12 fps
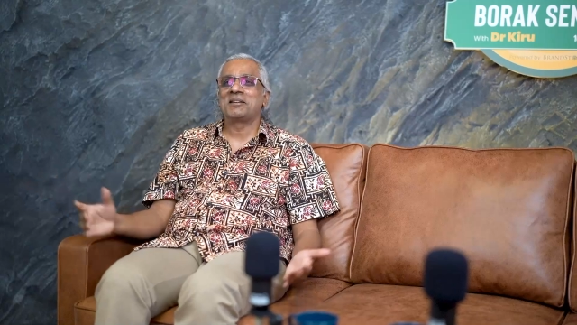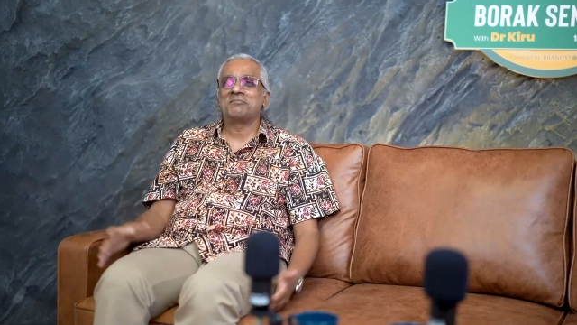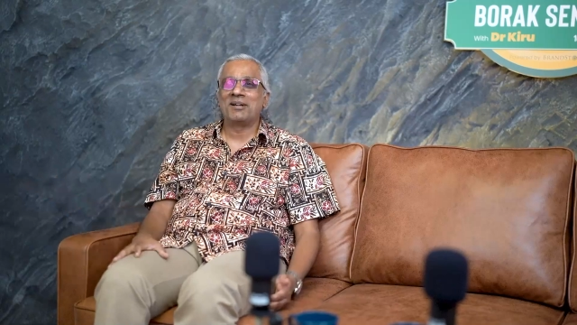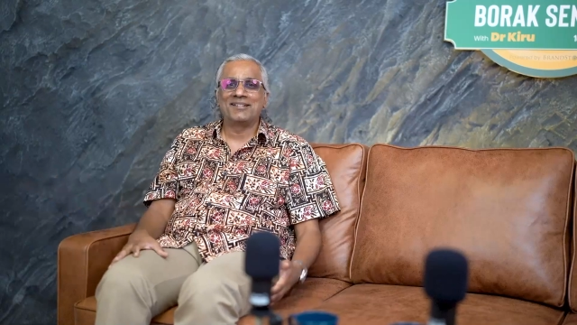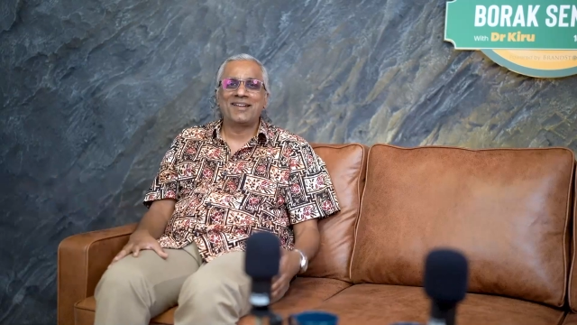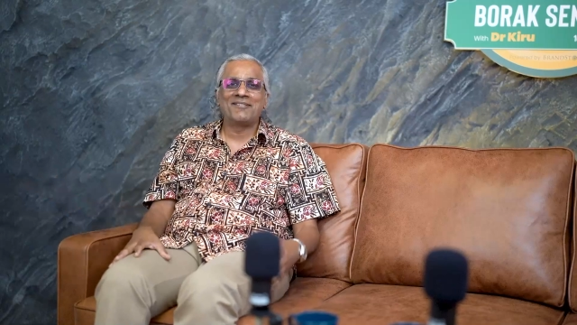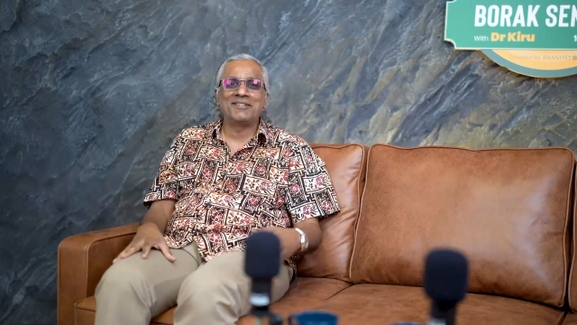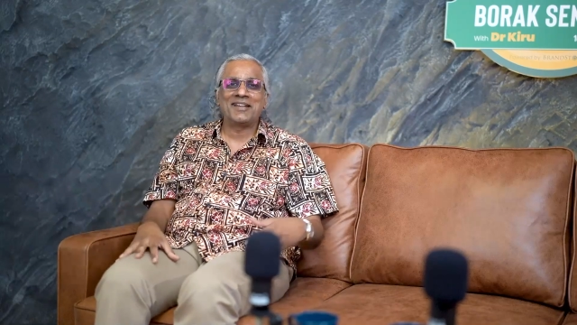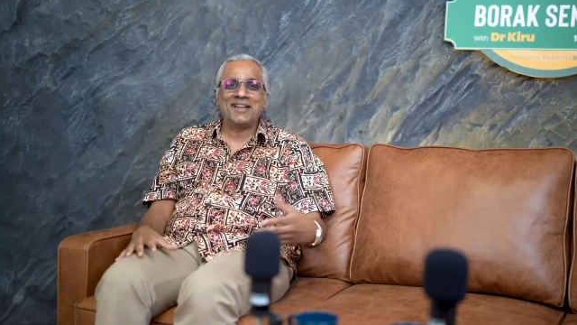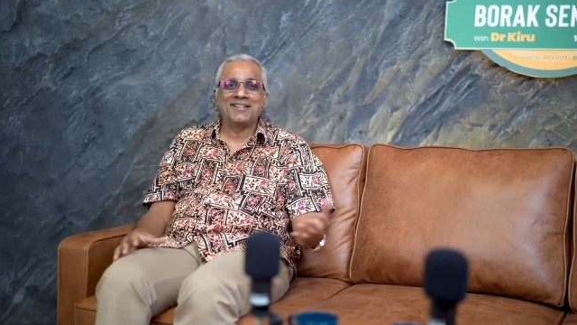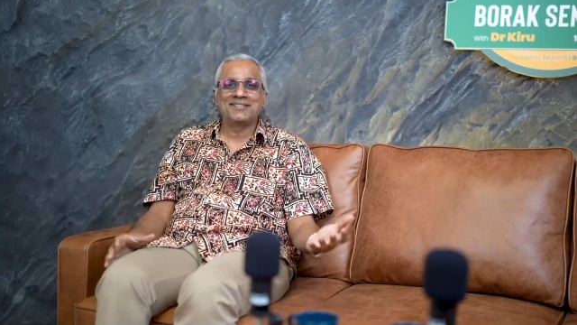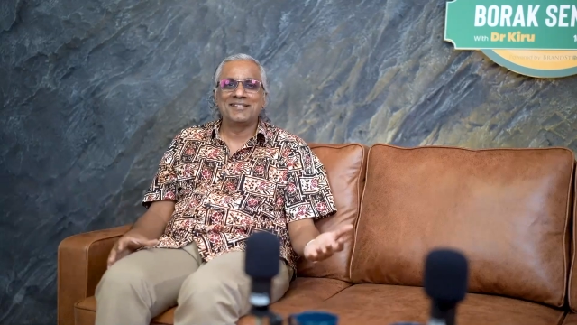But every
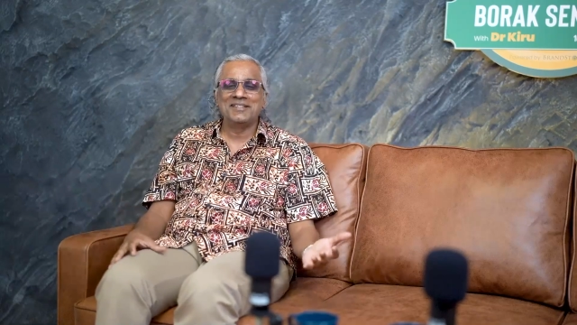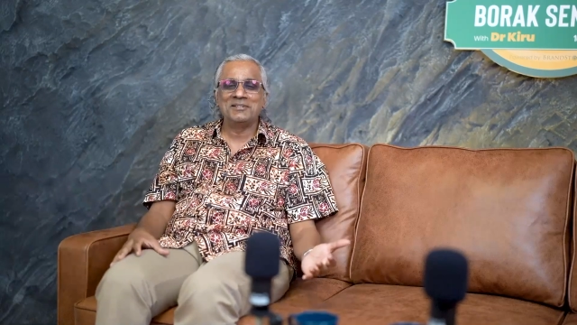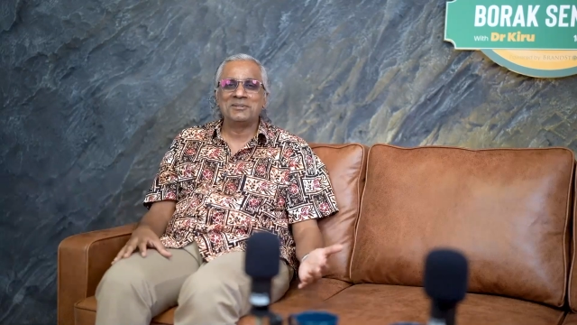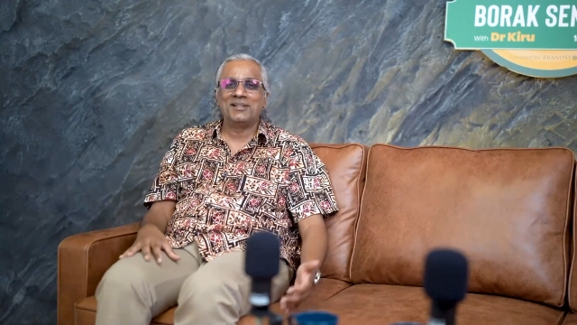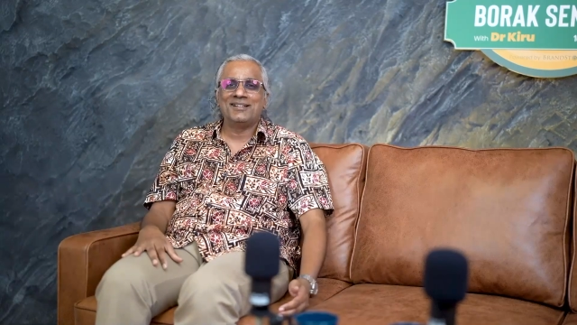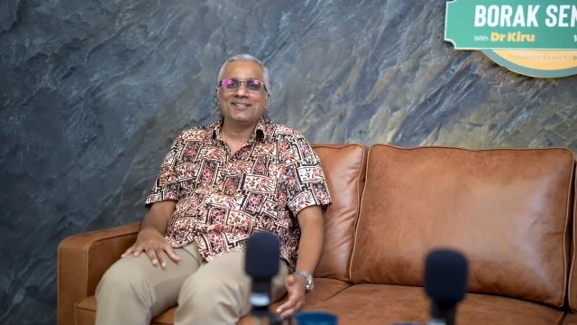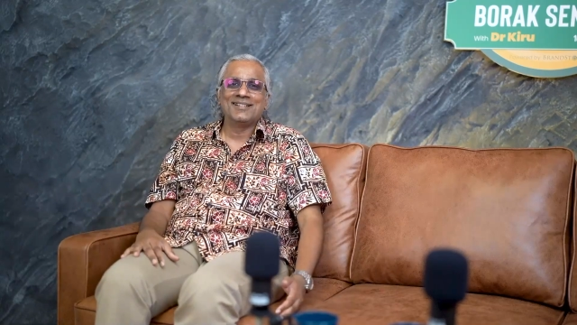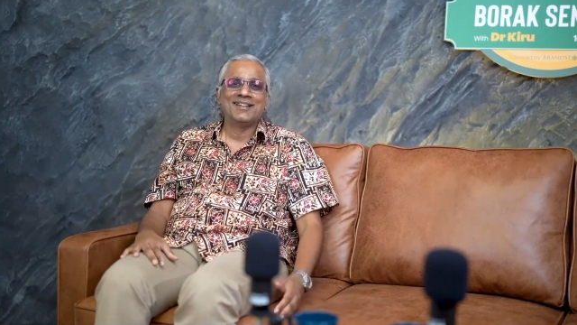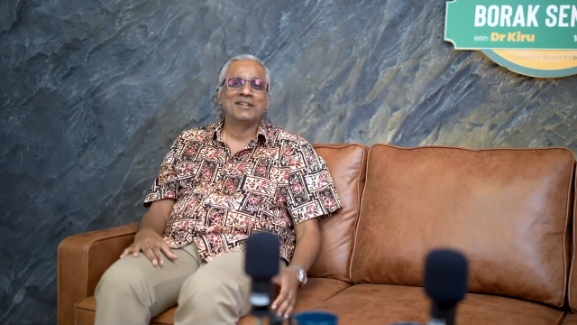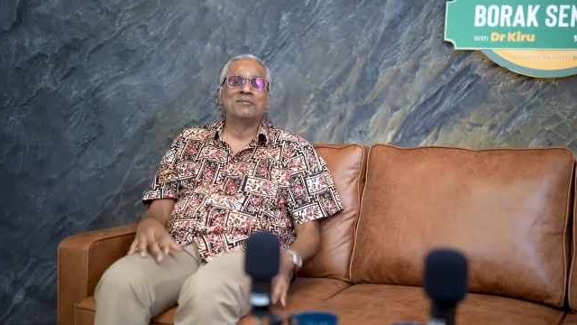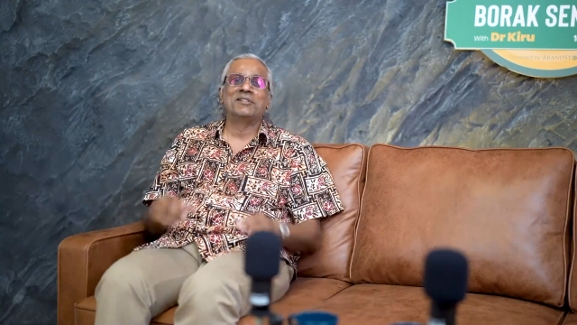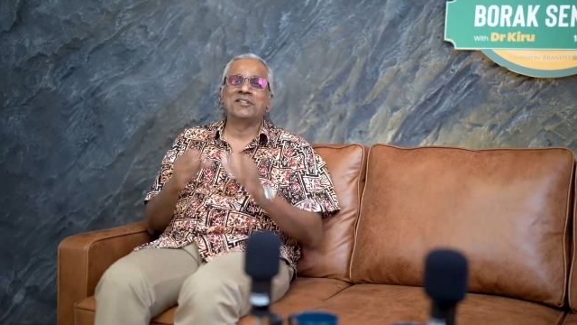time I see you
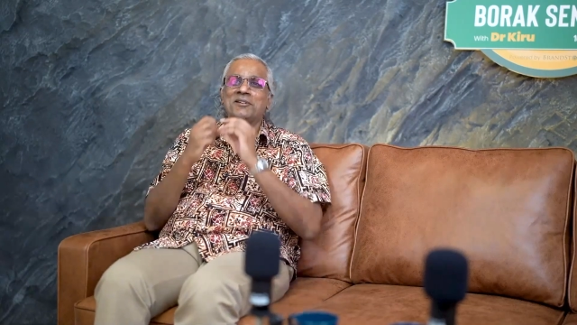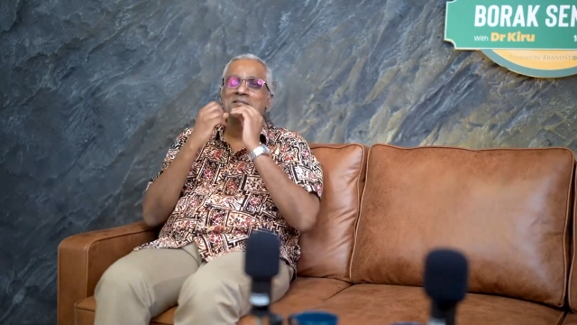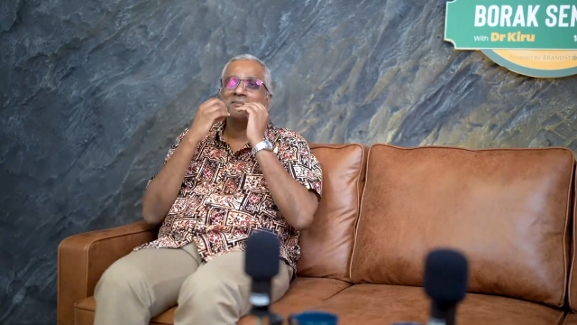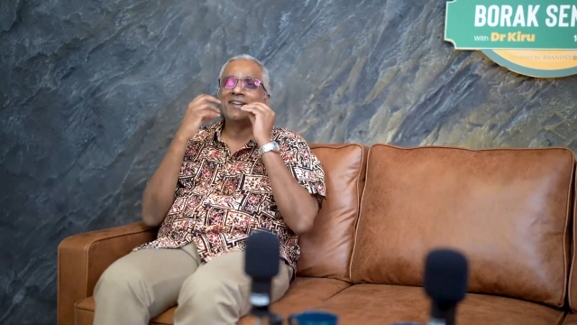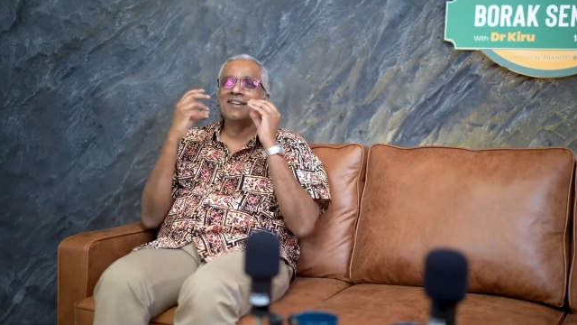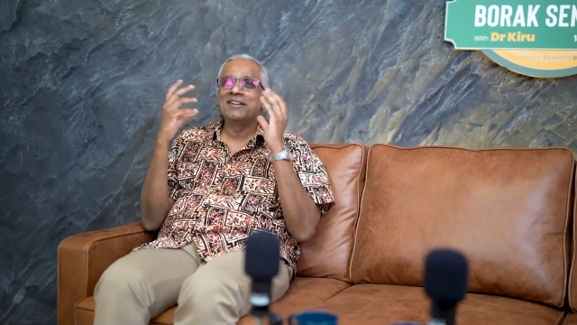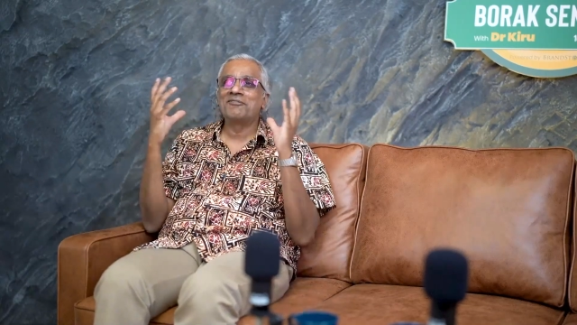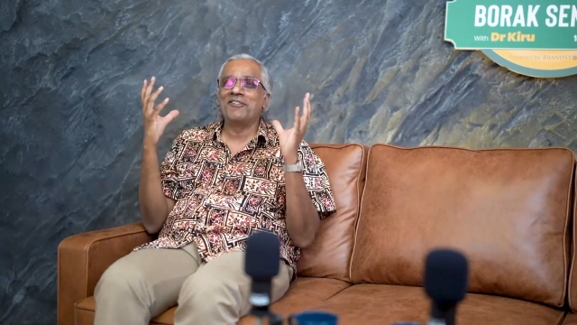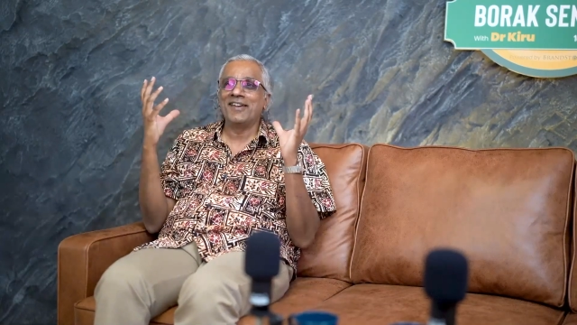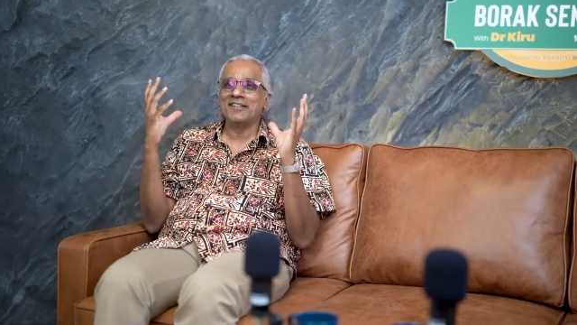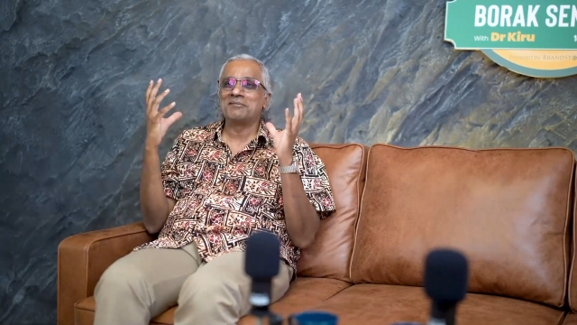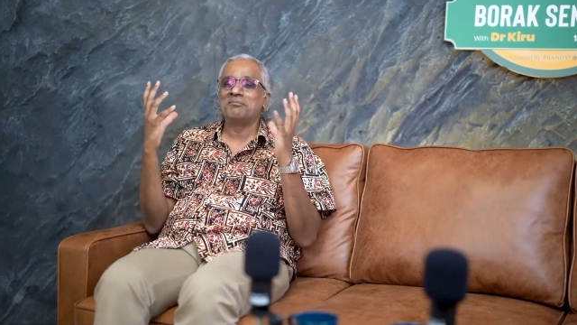with your smiling
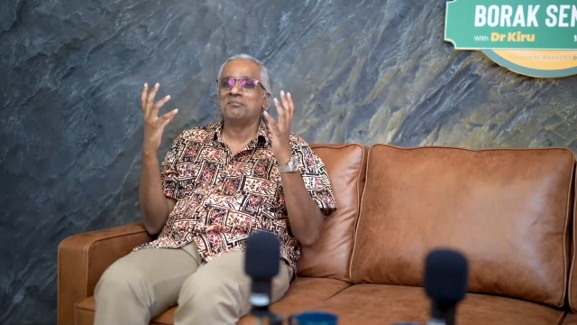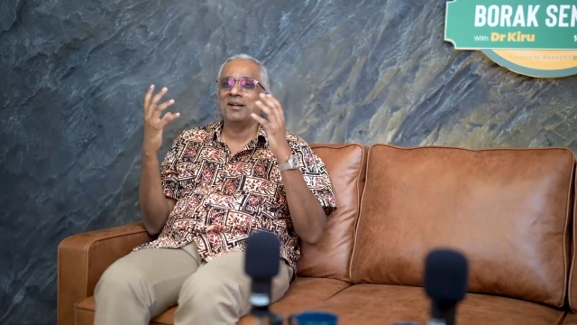face,